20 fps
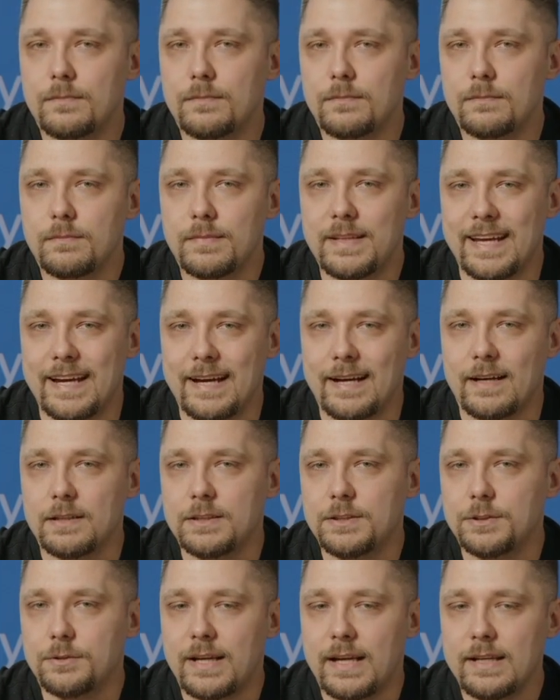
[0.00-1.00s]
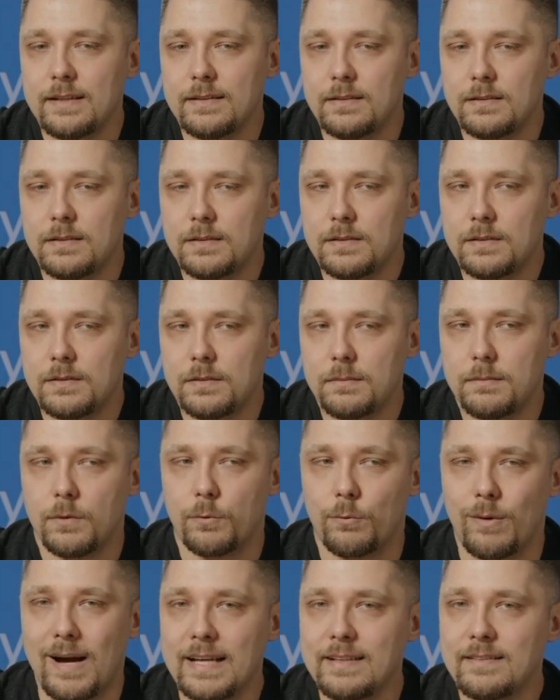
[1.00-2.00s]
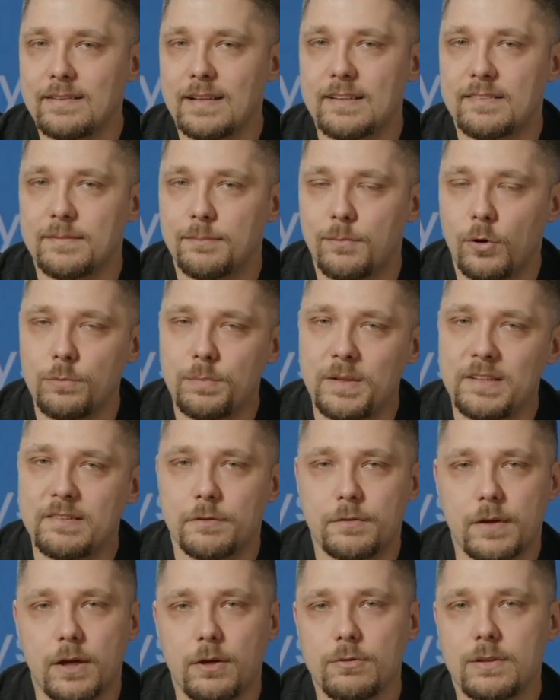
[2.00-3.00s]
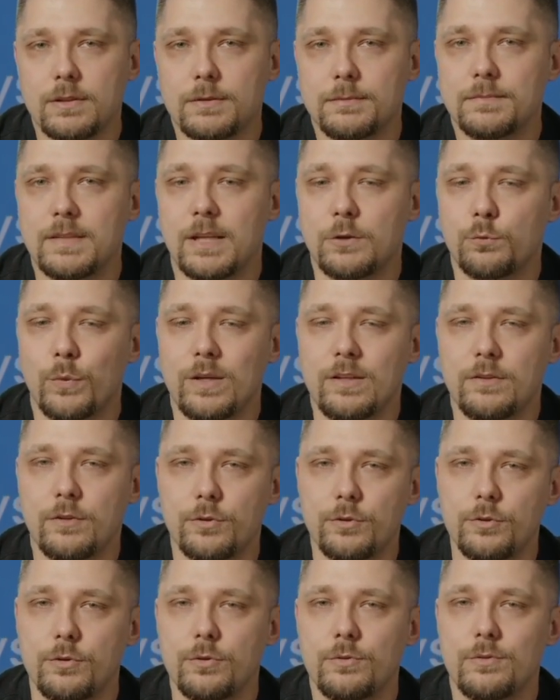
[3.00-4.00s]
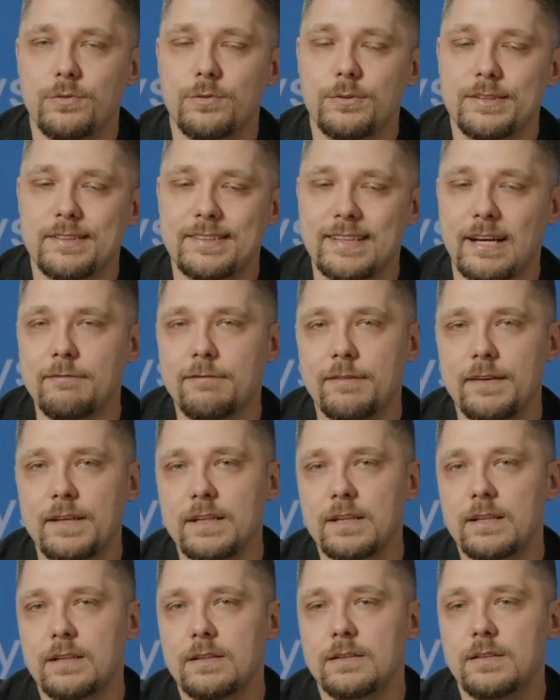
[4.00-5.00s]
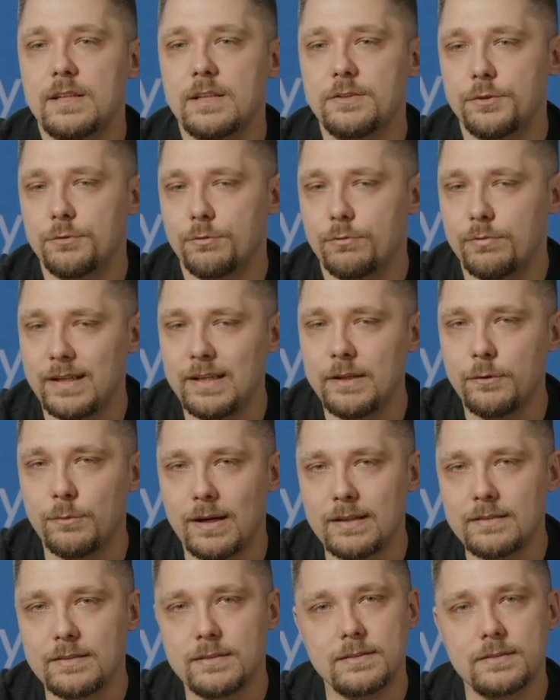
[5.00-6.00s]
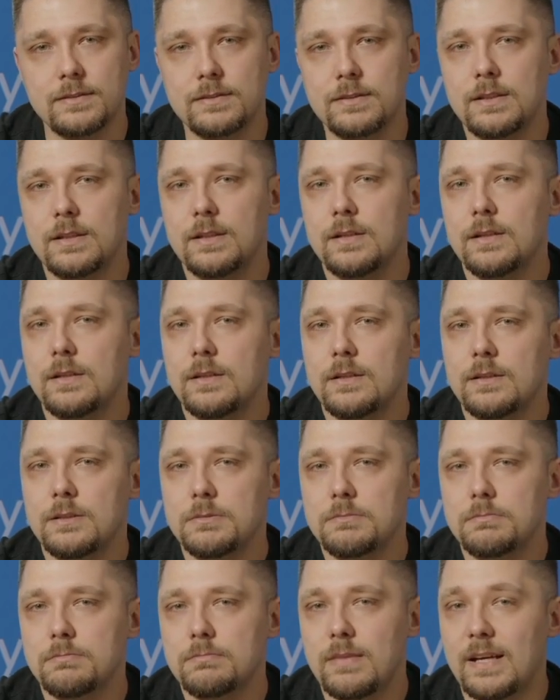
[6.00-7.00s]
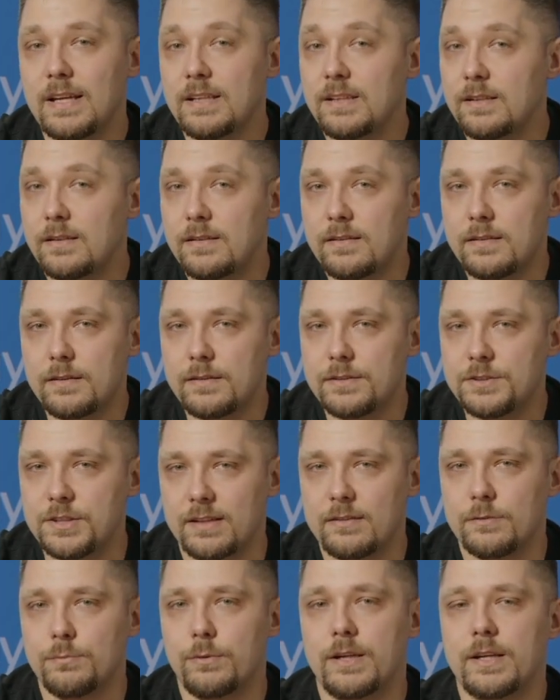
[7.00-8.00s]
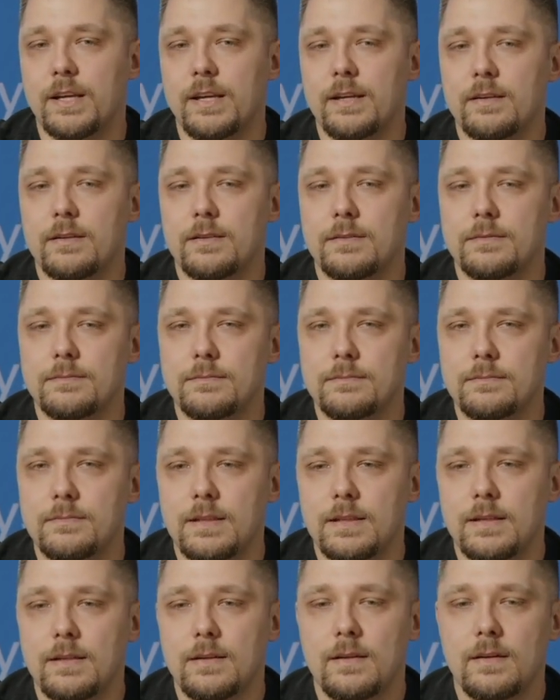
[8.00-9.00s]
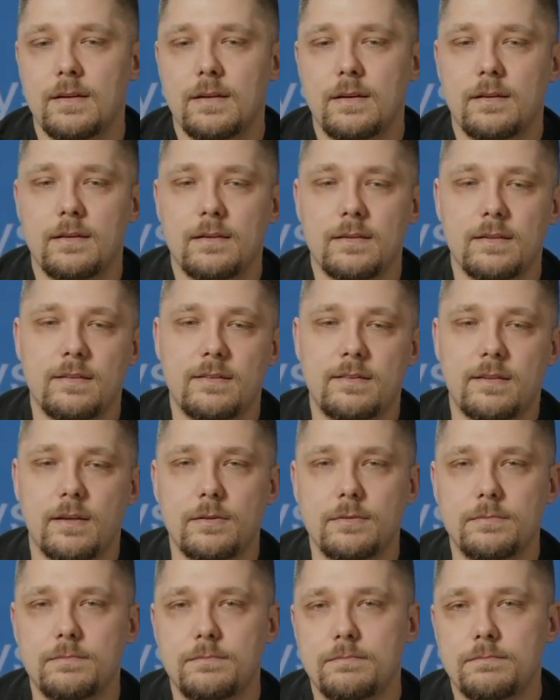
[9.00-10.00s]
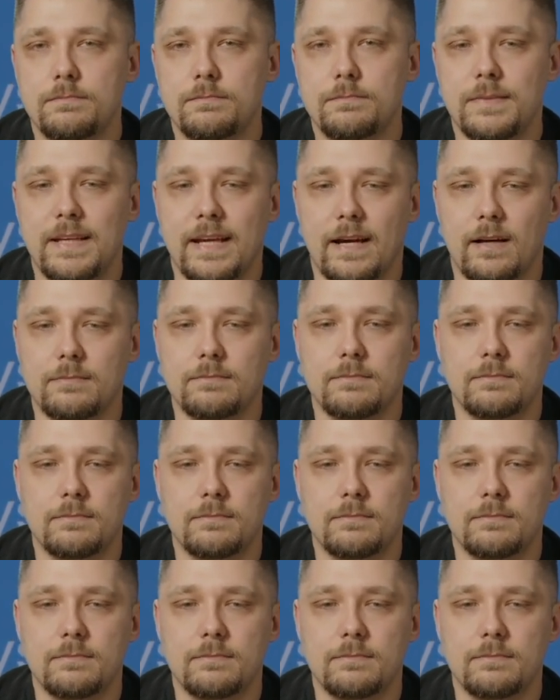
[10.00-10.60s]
yeah, you can write a small piece of code that will do something that you really want, and it's just working. So yeah,